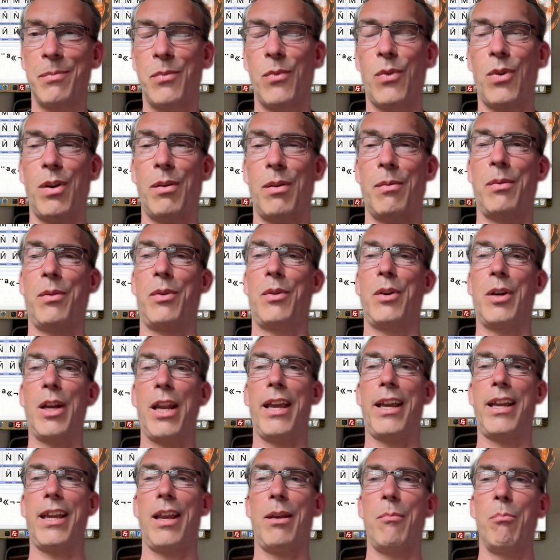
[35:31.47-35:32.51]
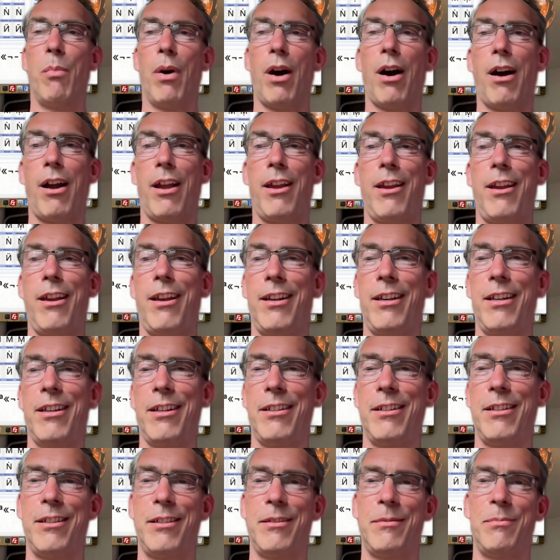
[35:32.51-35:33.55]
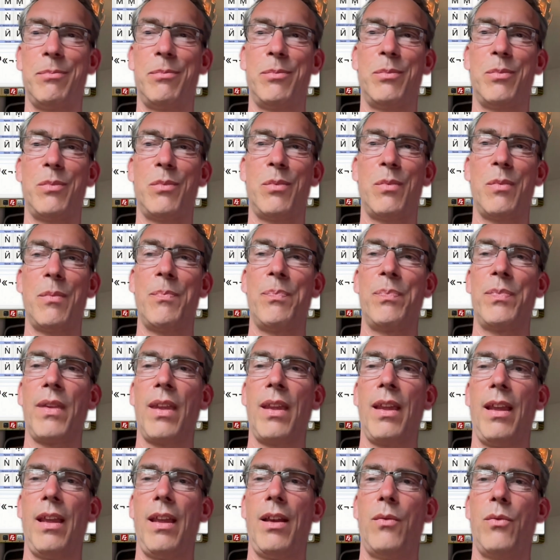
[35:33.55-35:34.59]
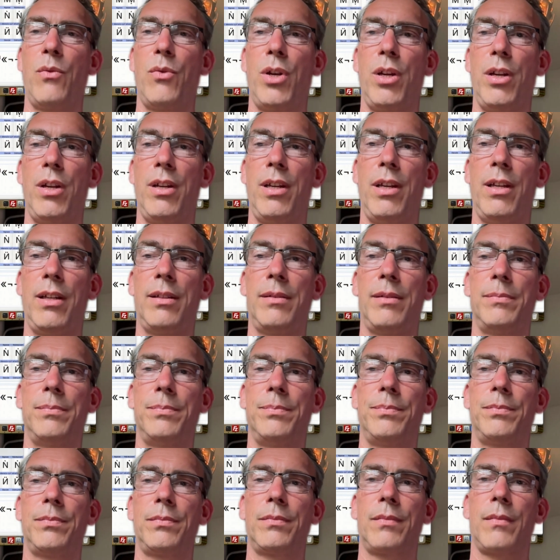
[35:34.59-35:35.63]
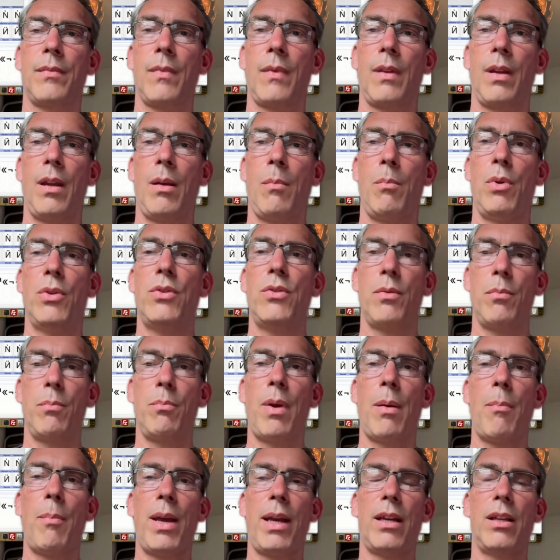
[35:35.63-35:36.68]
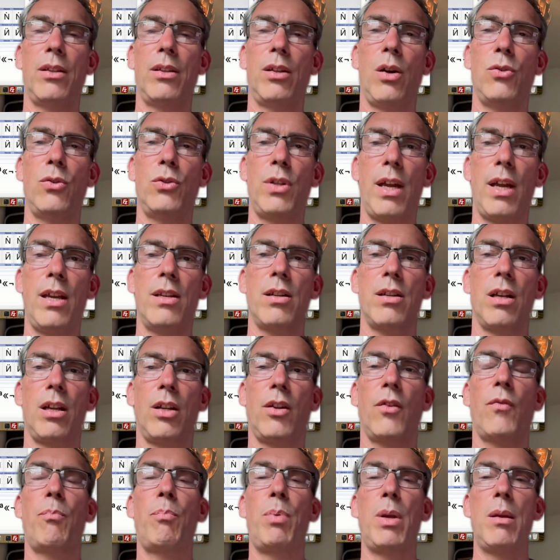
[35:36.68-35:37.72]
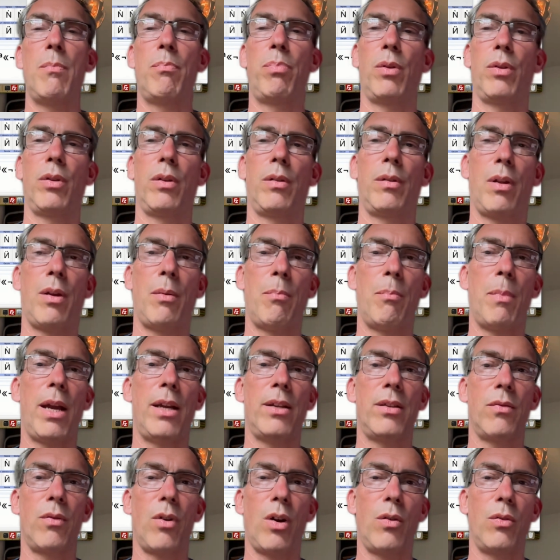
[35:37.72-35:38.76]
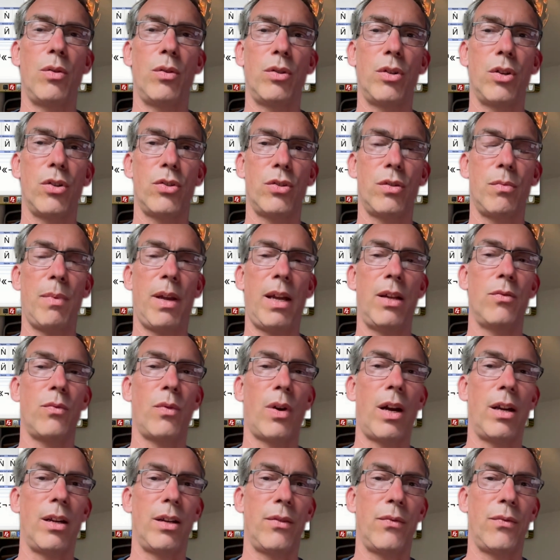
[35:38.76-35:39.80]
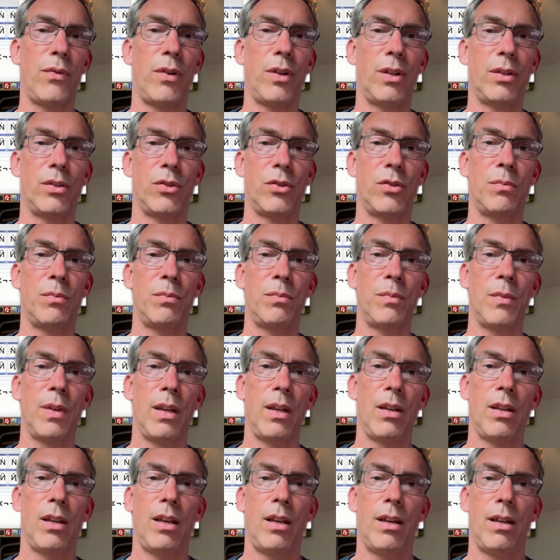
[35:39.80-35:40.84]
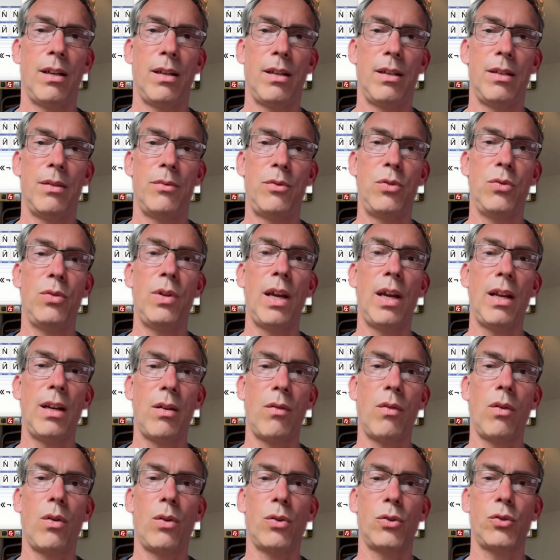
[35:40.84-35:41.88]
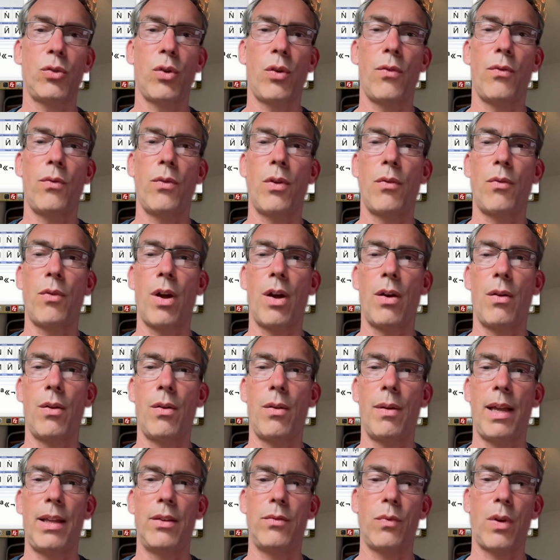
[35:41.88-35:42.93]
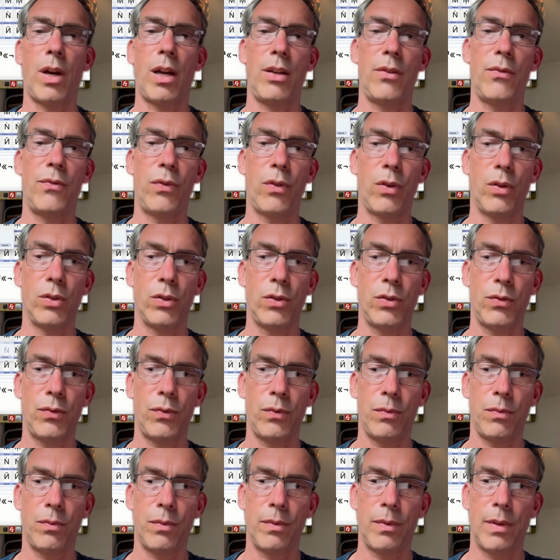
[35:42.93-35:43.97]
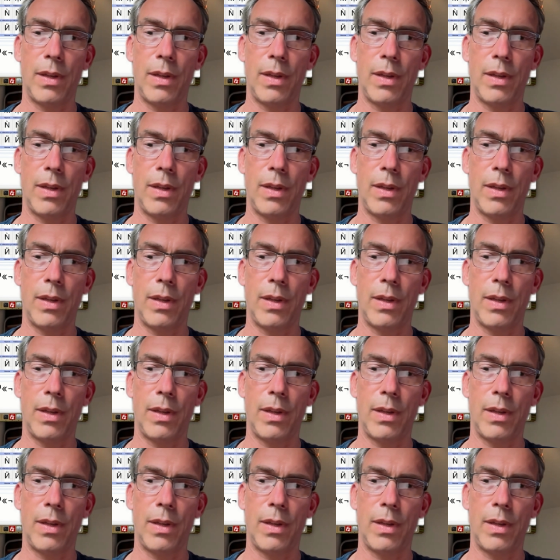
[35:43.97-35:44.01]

well clicking, buying, and reading. But back in those days, a lot of people made their own custom handwriting fonts. Today there are also handwriting fonts.